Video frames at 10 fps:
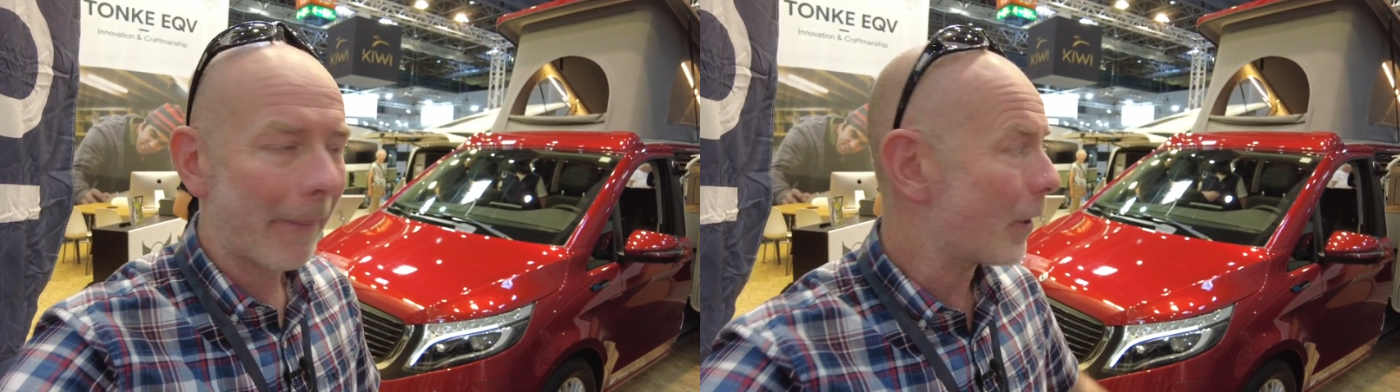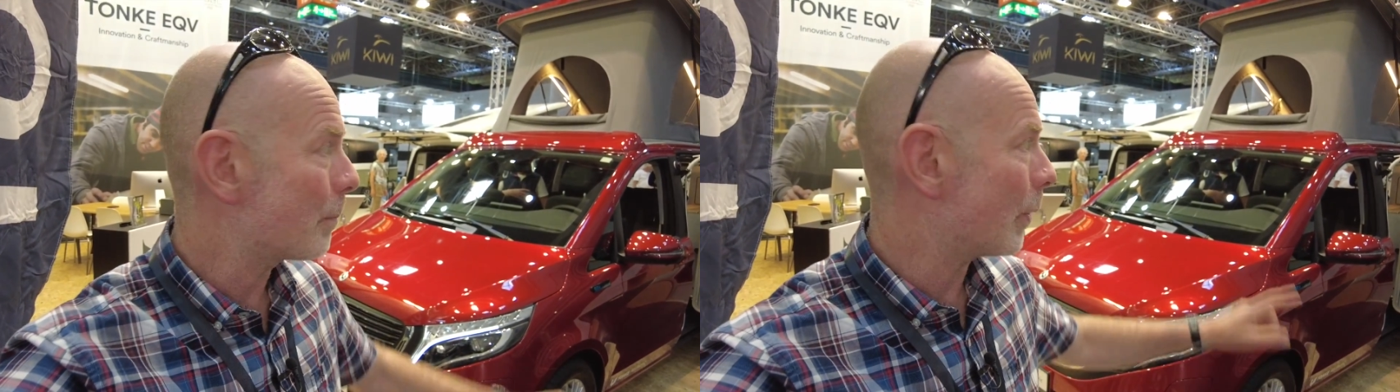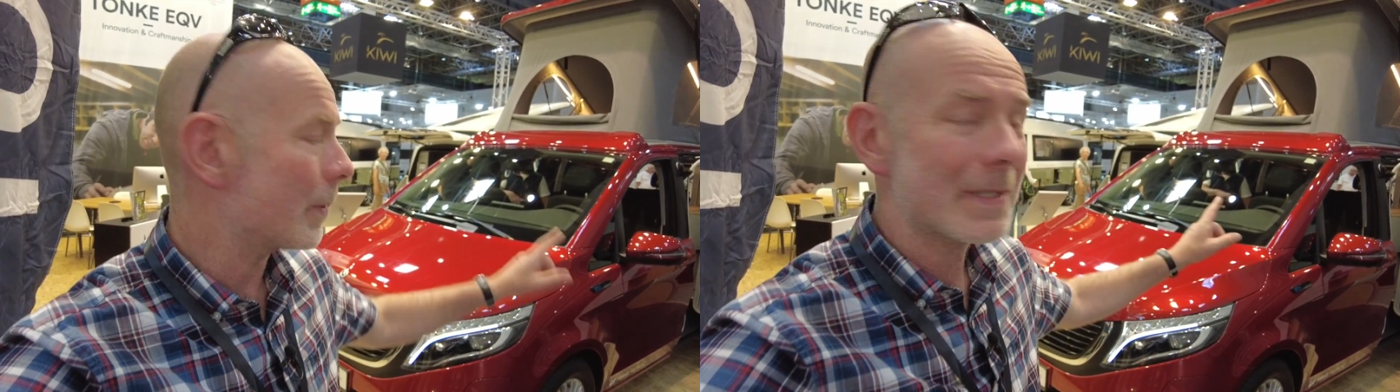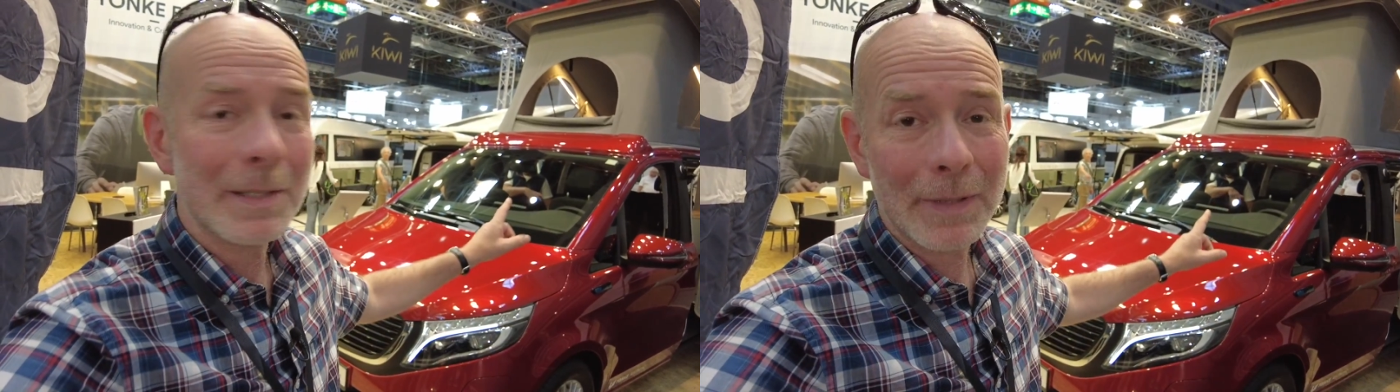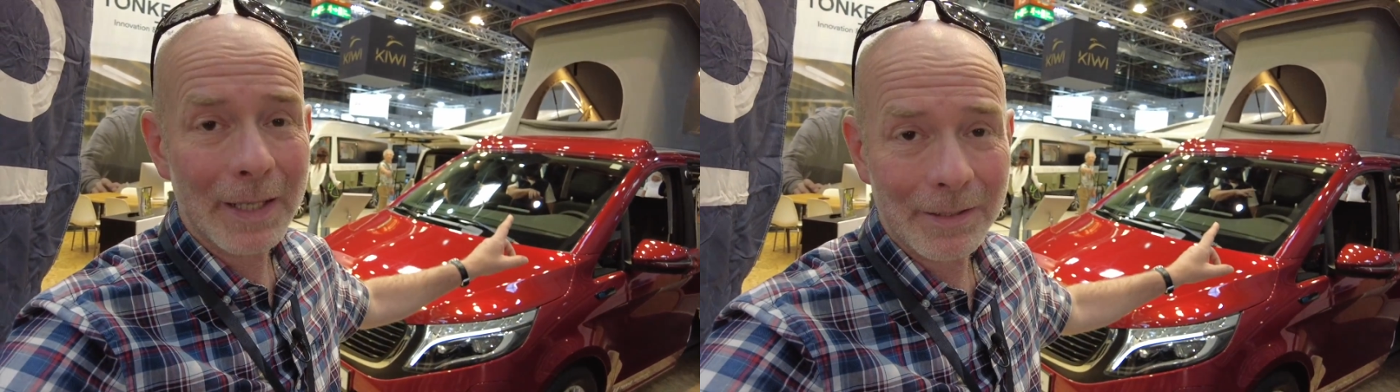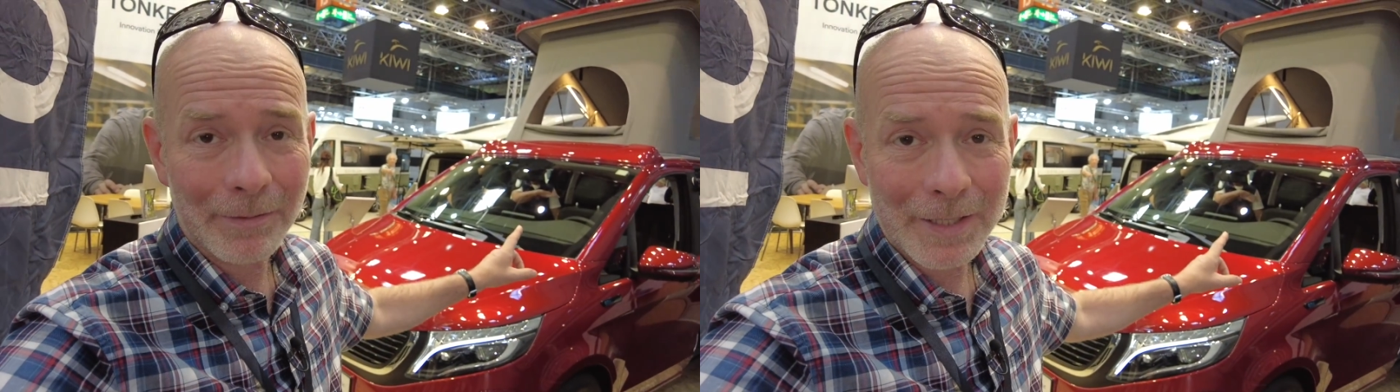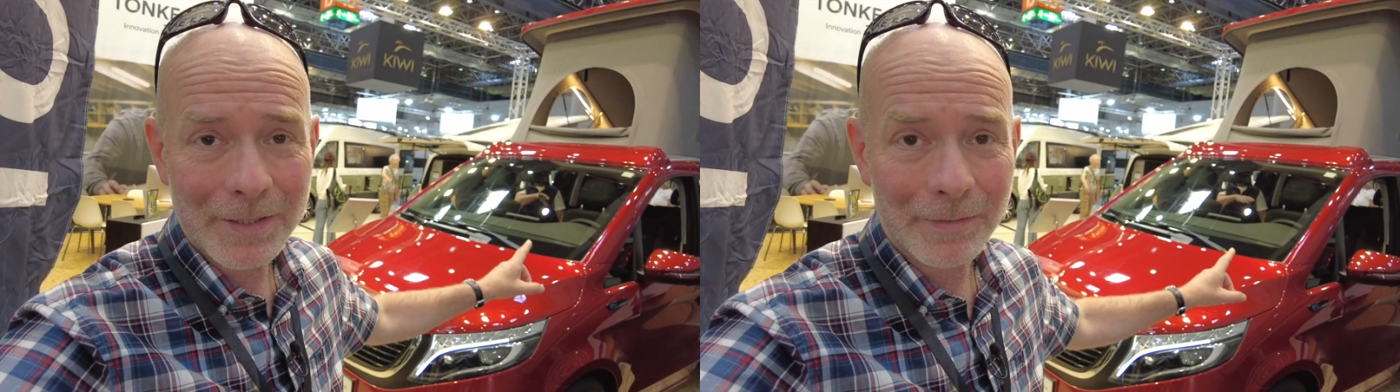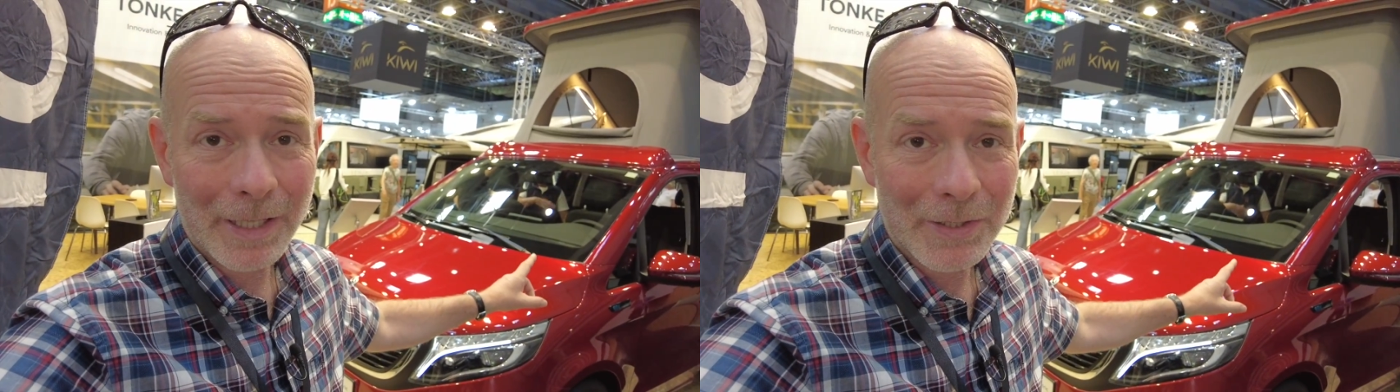who pointed me in the right
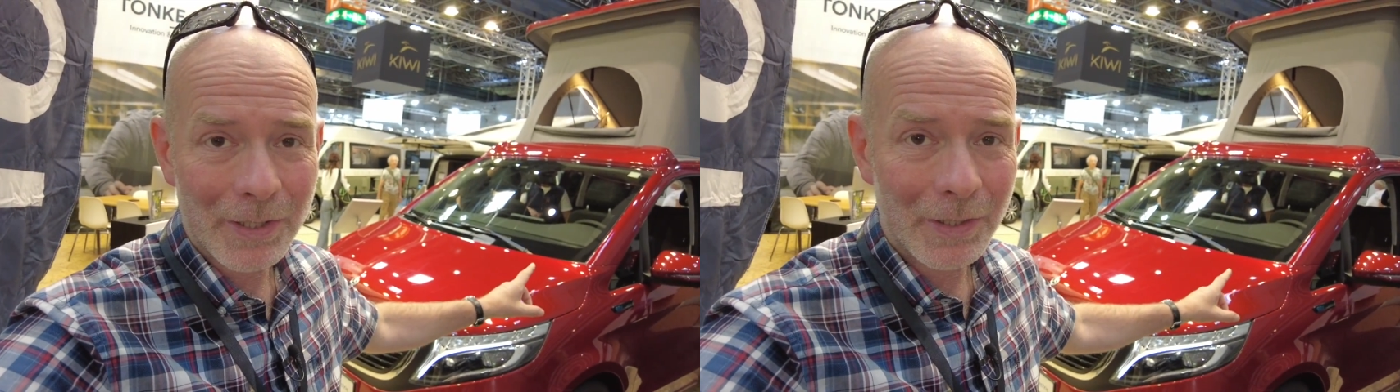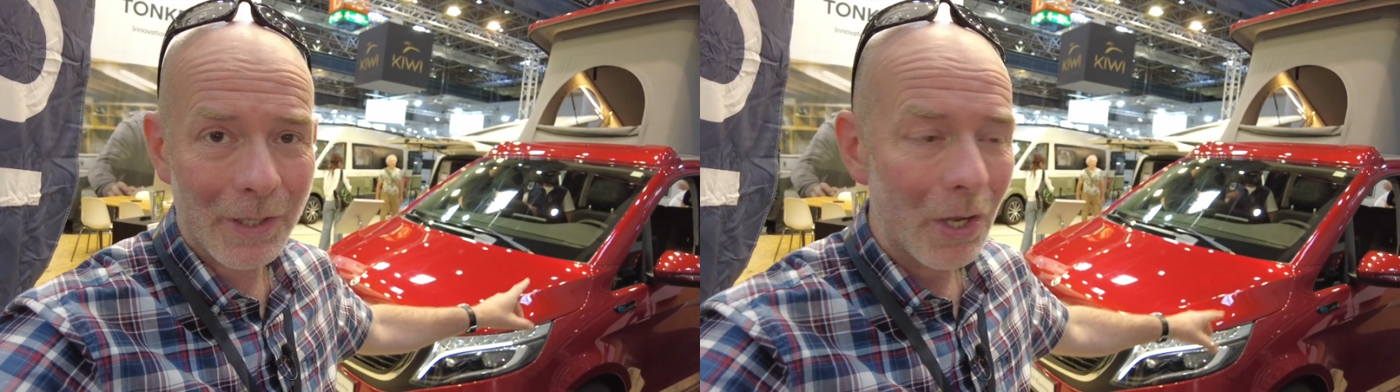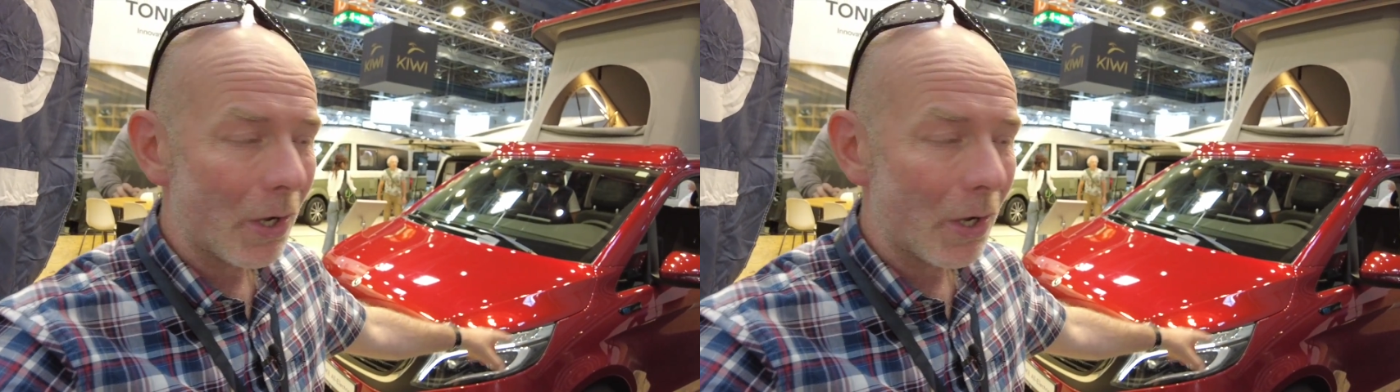direction